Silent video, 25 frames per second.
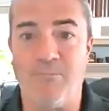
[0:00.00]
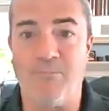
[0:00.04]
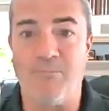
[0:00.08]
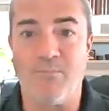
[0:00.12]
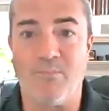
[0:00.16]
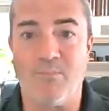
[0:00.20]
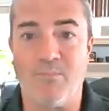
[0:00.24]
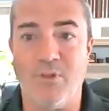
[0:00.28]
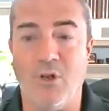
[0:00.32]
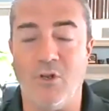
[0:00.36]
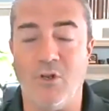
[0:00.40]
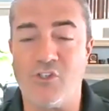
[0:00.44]

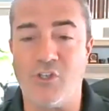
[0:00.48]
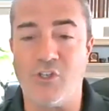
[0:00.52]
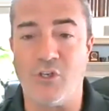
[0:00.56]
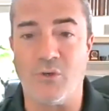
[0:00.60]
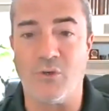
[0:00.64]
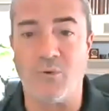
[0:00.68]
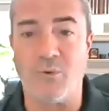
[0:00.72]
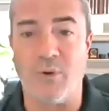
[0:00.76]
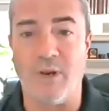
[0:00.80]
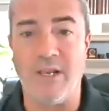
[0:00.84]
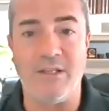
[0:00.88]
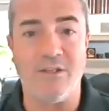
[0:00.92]
It's
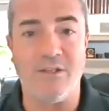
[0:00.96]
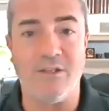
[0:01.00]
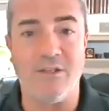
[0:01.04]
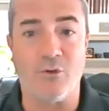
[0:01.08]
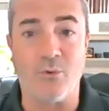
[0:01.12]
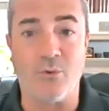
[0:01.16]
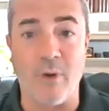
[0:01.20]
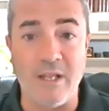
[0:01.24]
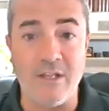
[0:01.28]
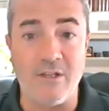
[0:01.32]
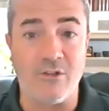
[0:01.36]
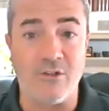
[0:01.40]

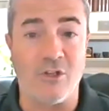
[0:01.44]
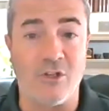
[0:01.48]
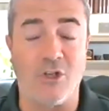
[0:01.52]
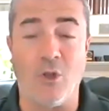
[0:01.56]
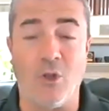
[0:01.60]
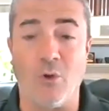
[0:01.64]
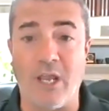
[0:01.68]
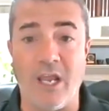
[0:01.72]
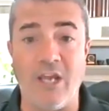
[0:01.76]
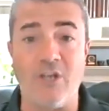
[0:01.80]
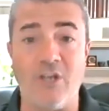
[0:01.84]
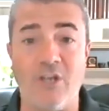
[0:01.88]
the
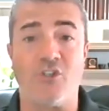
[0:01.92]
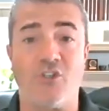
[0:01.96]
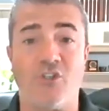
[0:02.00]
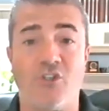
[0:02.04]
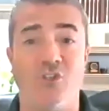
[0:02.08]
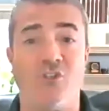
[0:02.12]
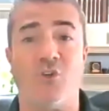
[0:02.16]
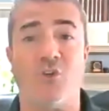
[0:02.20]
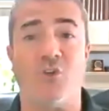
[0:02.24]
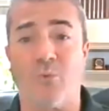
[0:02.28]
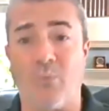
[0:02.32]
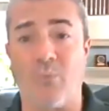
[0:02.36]
locations are
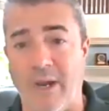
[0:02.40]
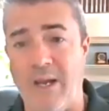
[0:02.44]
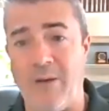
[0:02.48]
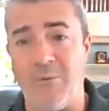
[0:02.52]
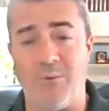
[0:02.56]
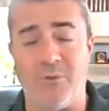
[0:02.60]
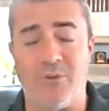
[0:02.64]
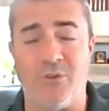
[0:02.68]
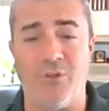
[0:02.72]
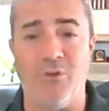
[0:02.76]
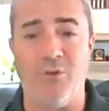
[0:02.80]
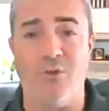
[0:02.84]
great with
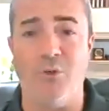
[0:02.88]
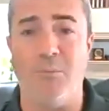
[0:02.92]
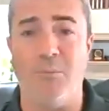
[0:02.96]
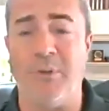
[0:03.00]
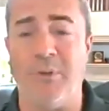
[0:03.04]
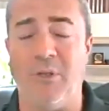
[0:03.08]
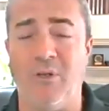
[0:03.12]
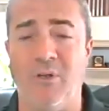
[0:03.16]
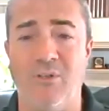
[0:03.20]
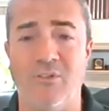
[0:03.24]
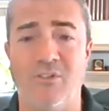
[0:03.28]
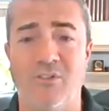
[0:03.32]
the new
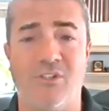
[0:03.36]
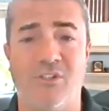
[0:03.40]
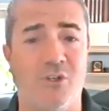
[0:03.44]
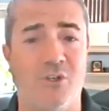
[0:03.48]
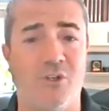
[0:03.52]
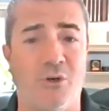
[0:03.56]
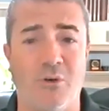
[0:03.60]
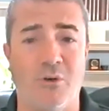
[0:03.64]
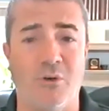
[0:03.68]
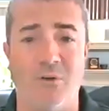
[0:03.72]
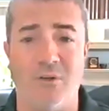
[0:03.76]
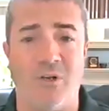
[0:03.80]
builds.
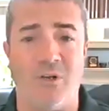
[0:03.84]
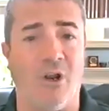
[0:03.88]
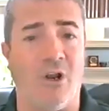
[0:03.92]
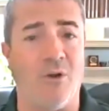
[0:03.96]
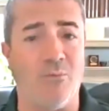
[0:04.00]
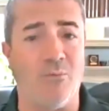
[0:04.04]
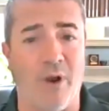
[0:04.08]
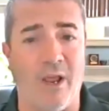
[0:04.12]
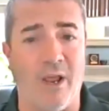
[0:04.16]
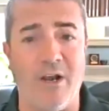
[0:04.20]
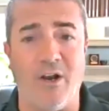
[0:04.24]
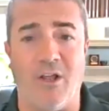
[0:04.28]
You're
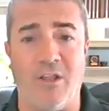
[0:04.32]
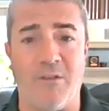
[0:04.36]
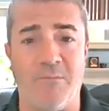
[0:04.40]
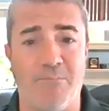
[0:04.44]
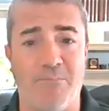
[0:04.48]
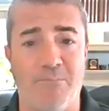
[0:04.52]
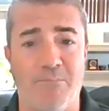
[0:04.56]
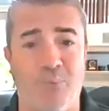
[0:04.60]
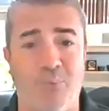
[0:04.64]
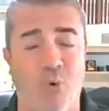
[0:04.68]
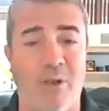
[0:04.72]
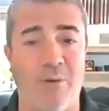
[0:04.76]
right on the
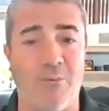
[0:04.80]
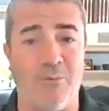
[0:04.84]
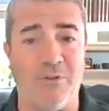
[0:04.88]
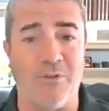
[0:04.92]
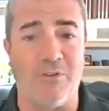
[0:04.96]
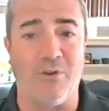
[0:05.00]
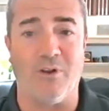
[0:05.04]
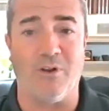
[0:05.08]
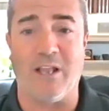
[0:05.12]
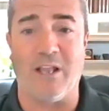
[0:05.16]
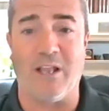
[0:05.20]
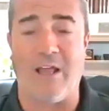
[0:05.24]
point with,
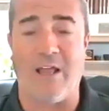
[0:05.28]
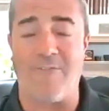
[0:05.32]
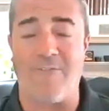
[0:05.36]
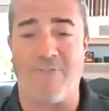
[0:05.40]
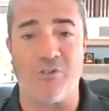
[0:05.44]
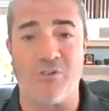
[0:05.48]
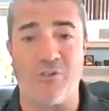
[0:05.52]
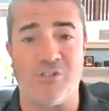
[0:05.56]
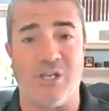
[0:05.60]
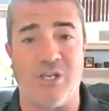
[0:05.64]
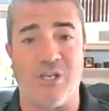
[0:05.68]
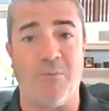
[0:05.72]
a lot of
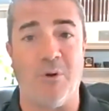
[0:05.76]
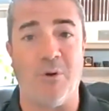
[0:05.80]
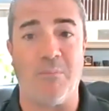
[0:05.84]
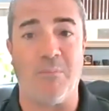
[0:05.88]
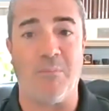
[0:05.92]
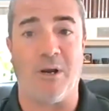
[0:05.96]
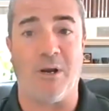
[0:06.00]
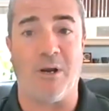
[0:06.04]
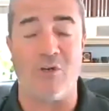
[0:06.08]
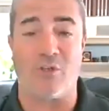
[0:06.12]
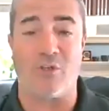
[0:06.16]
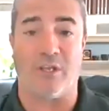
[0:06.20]
first-time home
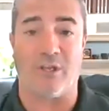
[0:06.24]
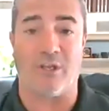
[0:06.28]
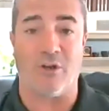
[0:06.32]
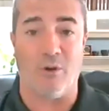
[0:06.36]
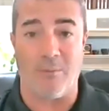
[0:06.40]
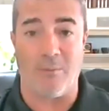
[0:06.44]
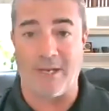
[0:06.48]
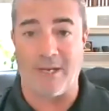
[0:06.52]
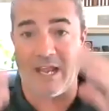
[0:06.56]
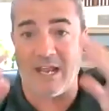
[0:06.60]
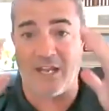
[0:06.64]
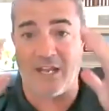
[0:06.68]
buyers are thinking, oh
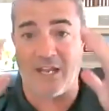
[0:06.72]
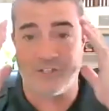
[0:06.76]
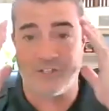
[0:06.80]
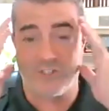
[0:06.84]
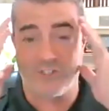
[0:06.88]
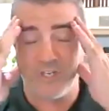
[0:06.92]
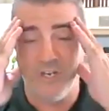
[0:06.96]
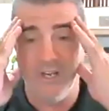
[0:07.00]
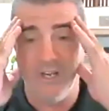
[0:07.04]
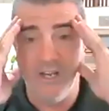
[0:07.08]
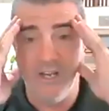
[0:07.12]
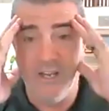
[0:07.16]
my gosh,
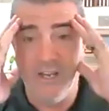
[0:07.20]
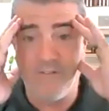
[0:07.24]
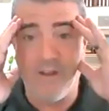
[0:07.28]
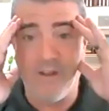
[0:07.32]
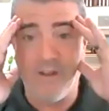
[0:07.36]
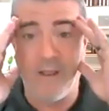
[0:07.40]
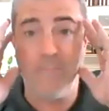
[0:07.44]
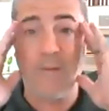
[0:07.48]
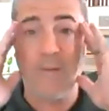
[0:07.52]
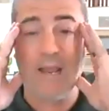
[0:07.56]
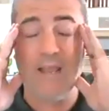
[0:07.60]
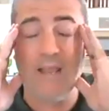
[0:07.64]
if I
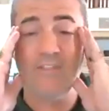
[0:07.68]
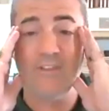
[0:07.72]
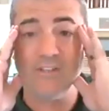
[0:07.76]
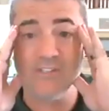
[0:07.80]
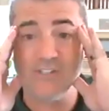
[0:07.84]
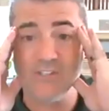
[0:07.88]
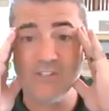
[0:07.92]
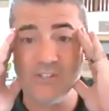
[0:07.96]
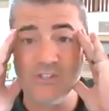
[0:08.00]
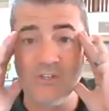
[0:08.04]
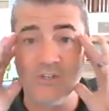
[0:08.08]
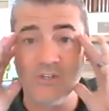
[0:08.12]
buy
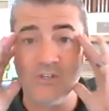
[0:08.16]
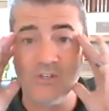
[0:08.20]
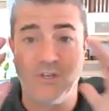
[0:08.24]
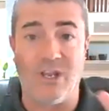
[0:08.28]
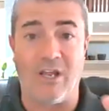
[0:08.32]
this